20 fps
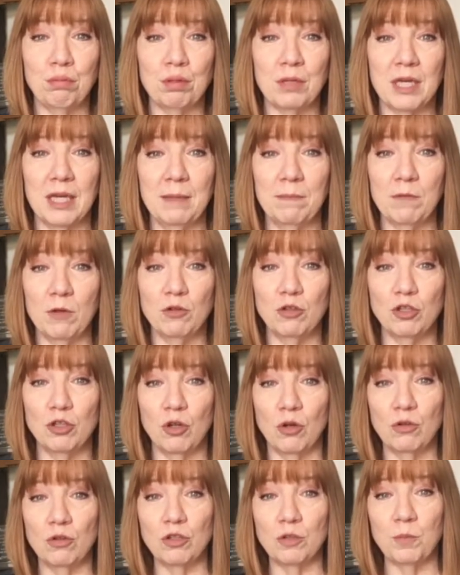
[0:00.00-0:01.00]
Keep those
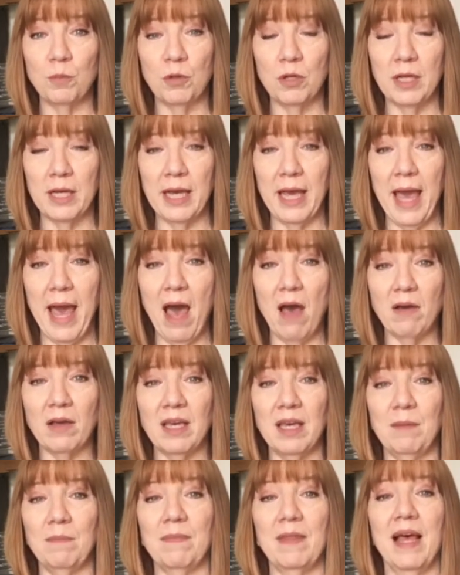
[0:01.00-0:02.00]
shoulders pulling out,
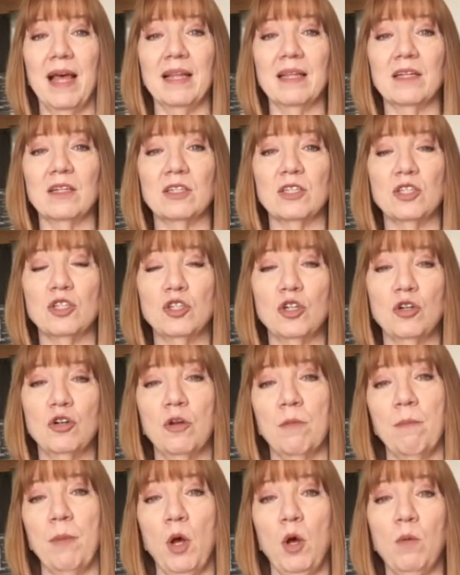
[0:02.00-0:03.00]
keep that little
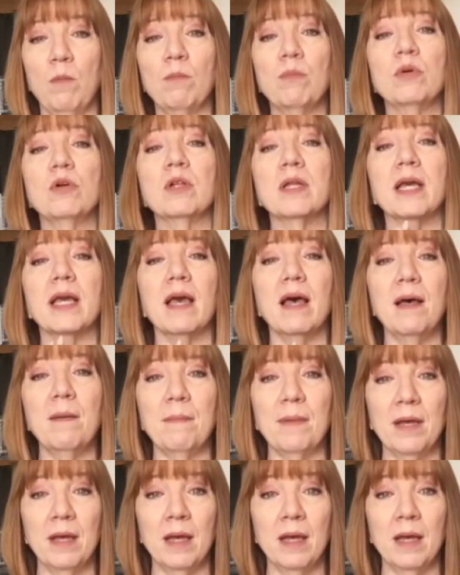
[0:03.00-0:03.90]
sternum bone pulling up.